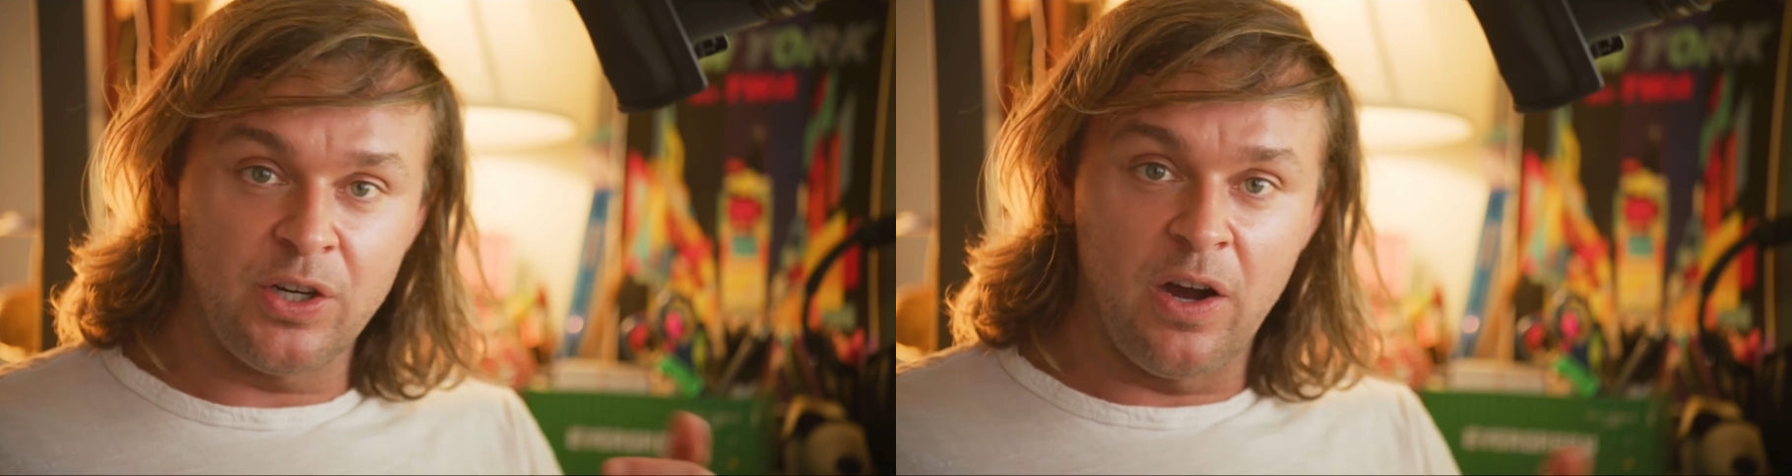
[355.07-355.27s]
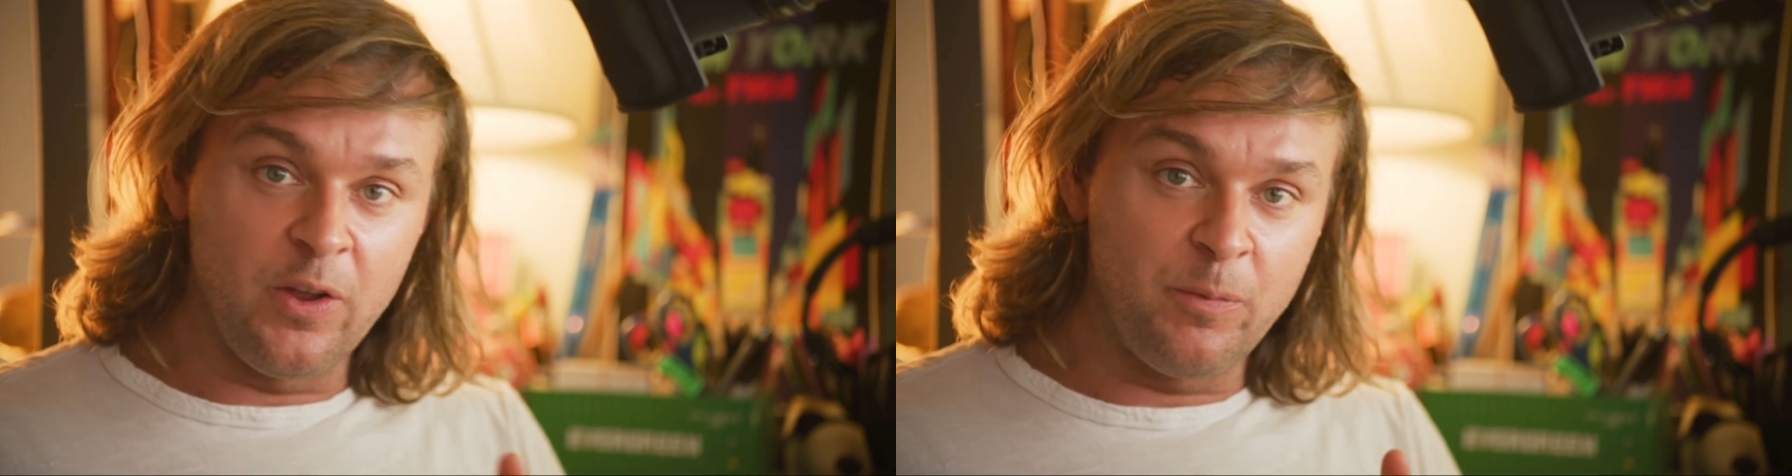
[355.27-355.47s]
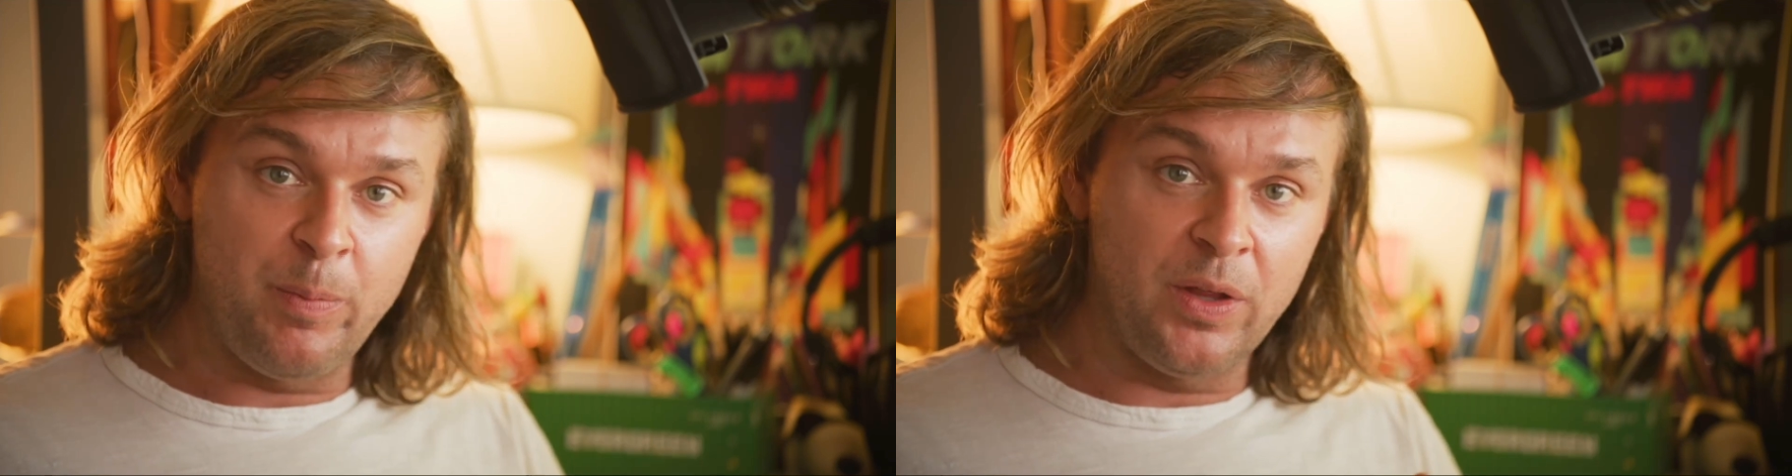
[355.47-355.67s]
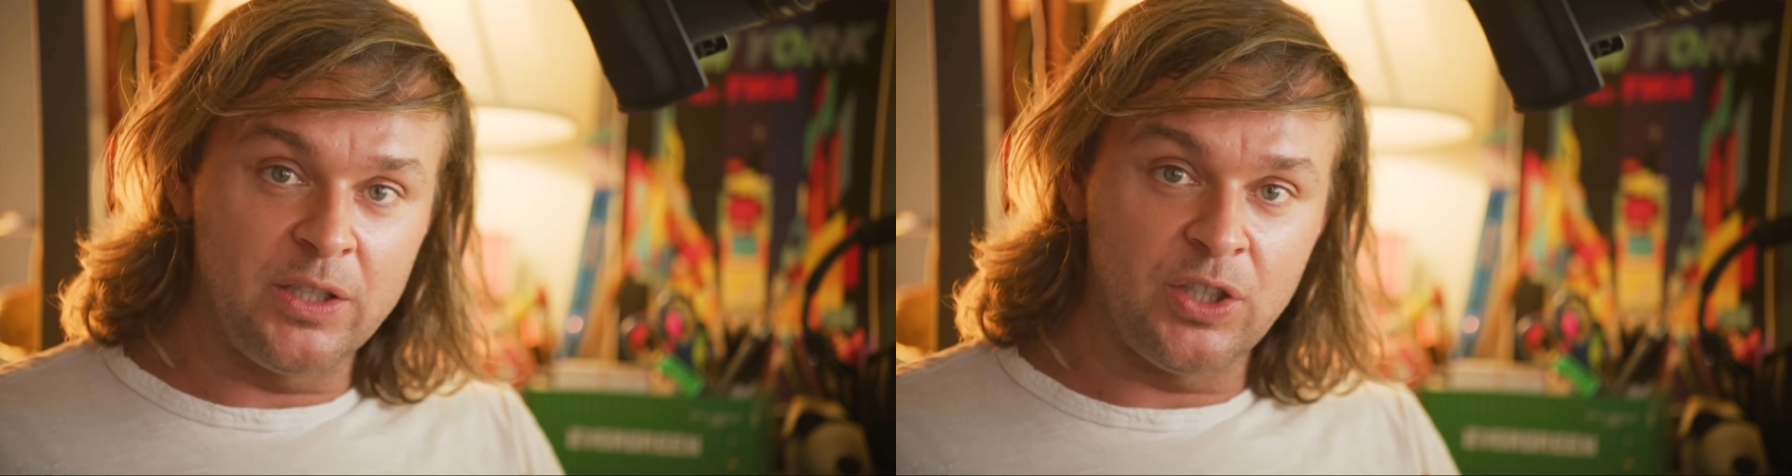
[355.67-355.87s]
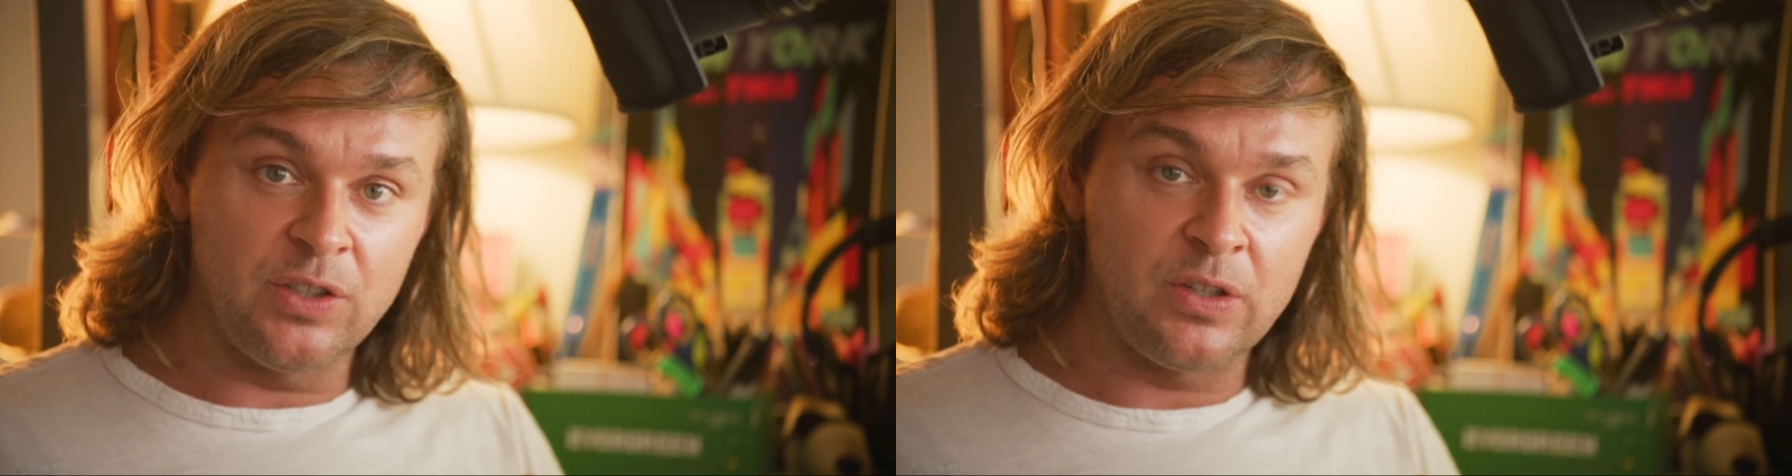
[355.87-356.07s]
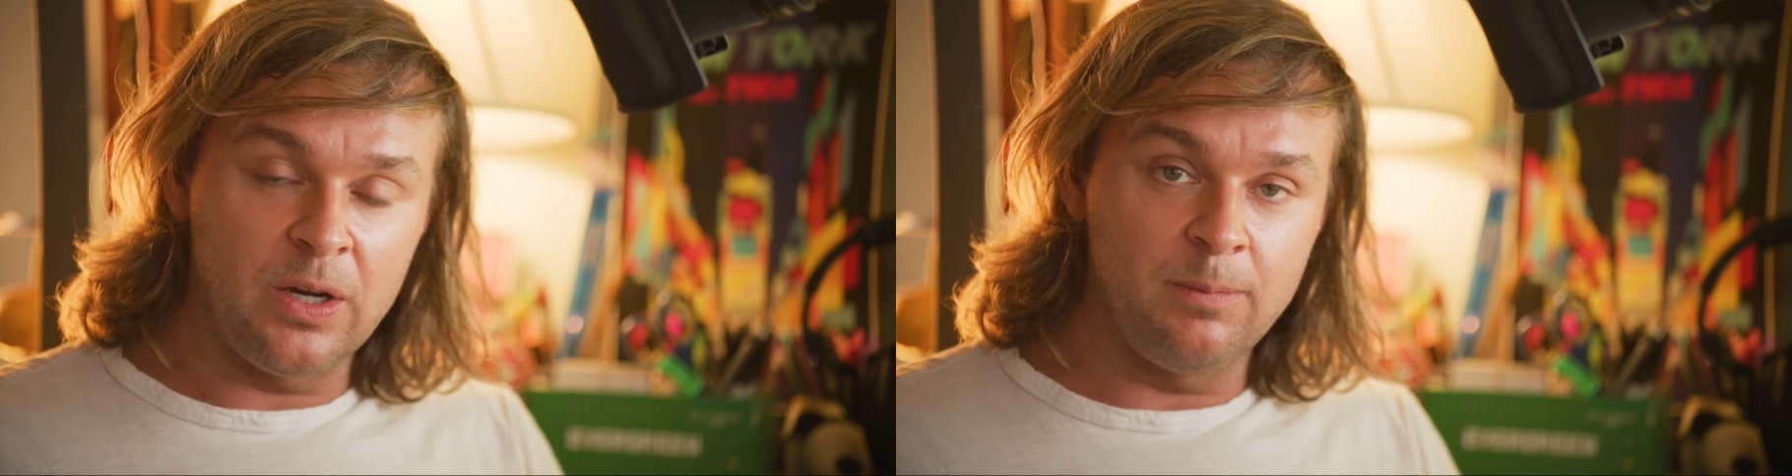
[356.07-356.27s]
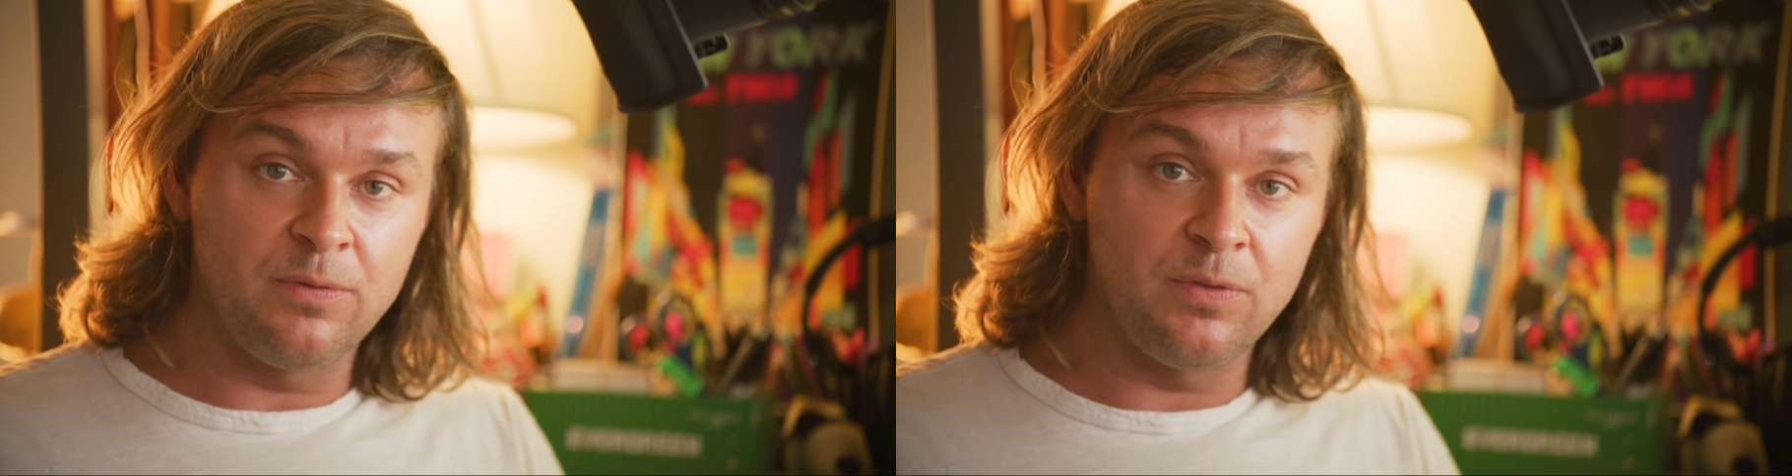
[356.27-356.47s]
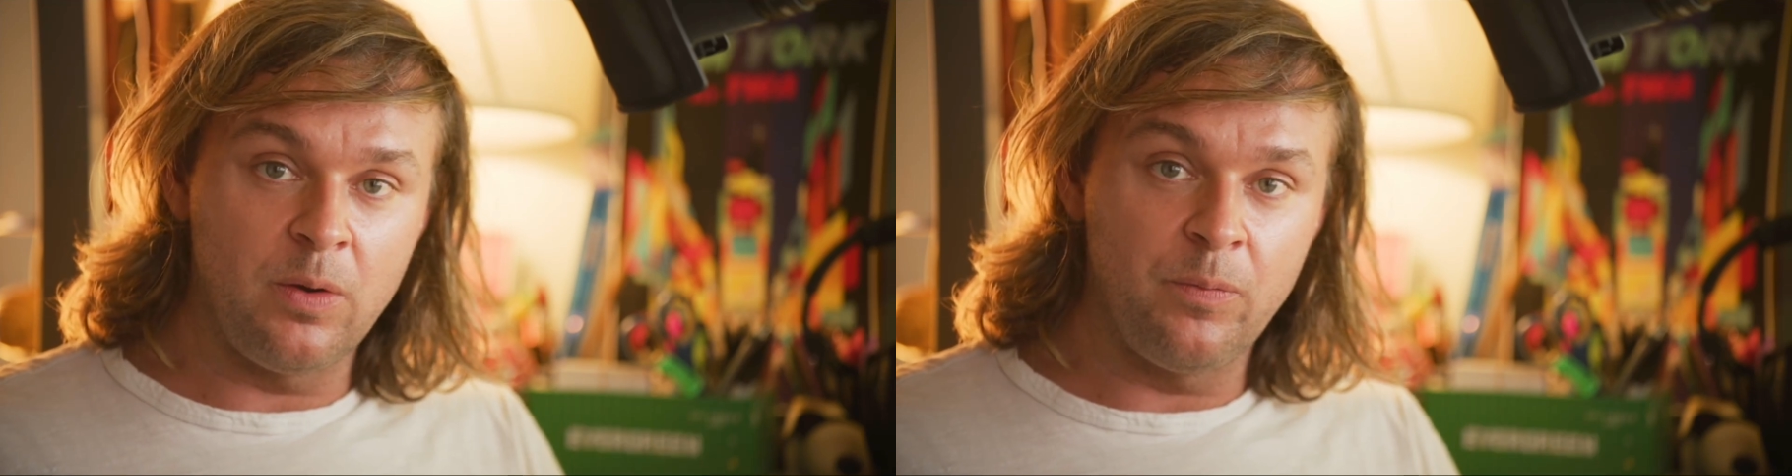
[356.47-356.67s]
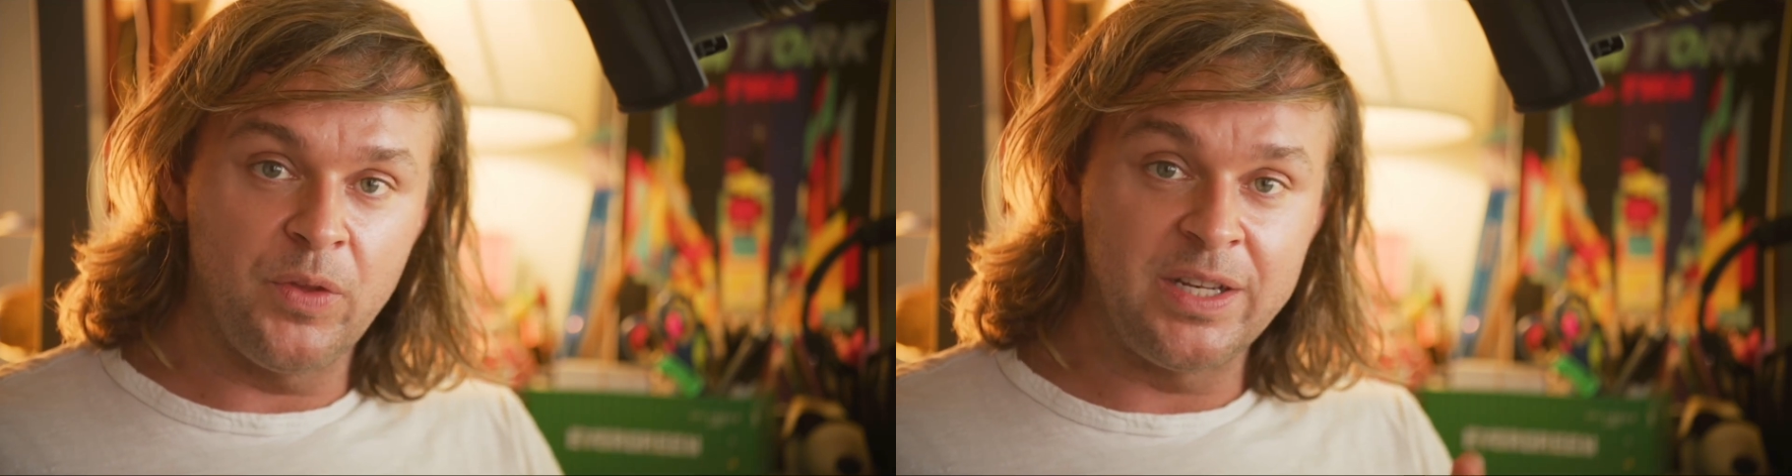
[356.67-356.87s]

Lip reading: other people had just come from